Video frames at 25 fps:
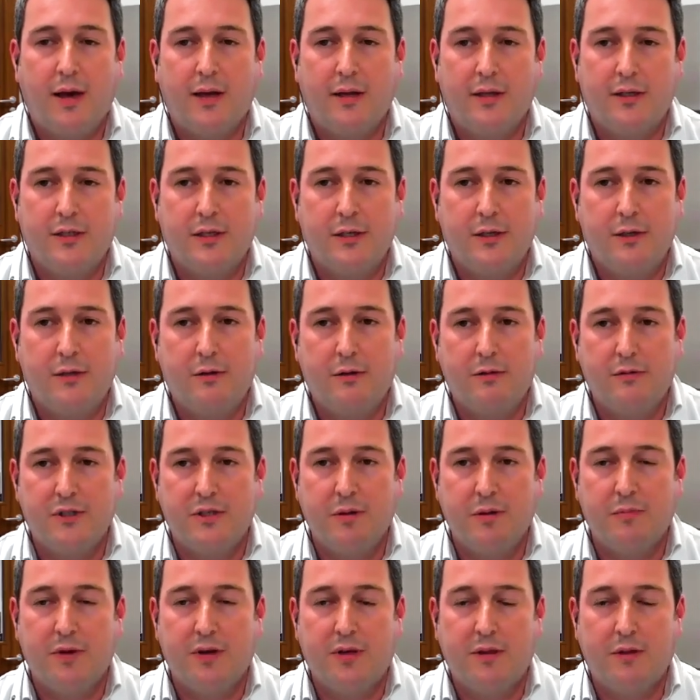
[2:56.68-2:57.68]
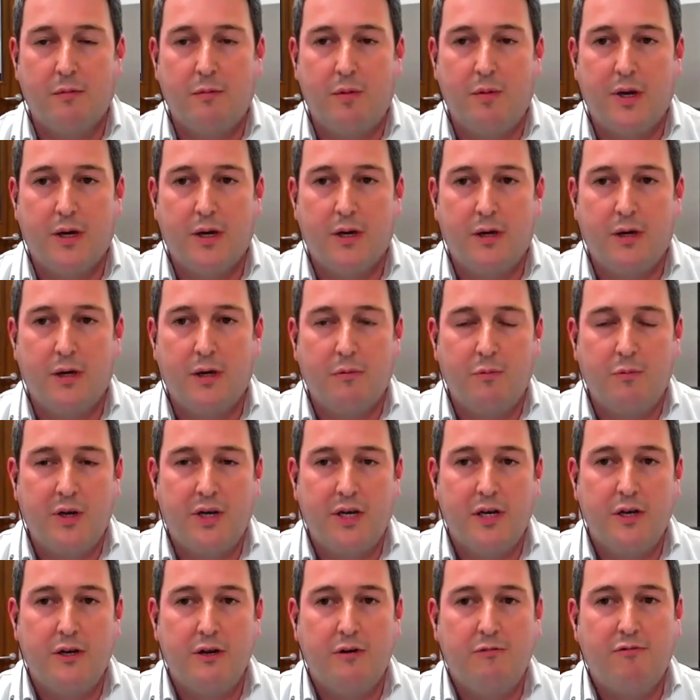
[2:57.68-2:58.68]
to something that we
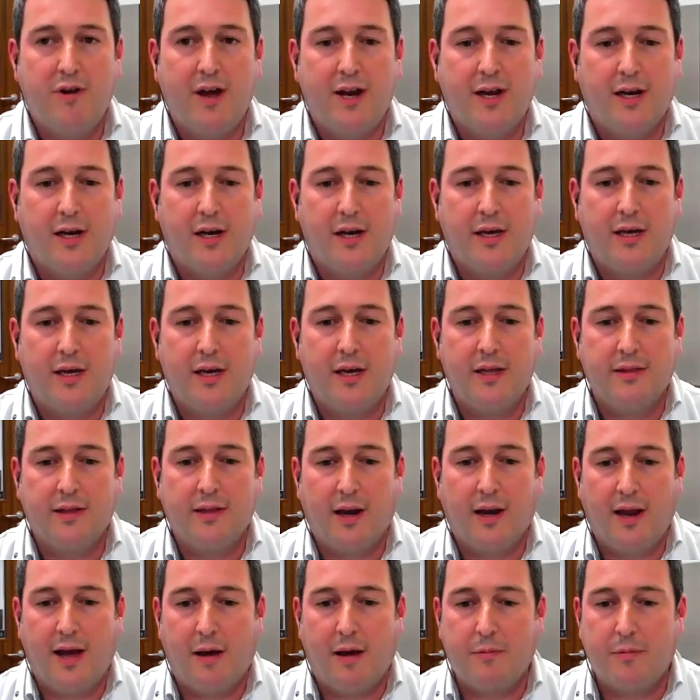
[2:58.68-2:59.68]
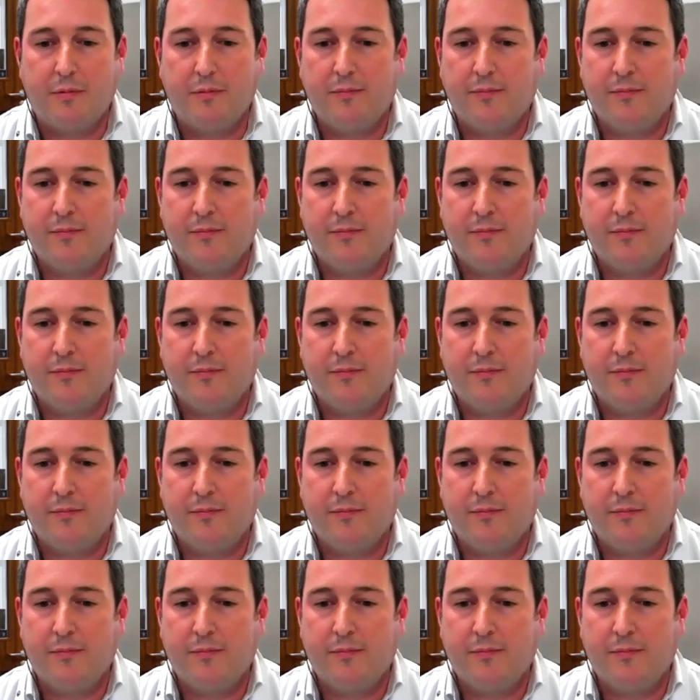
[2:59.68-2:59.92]
can do readily in the lab.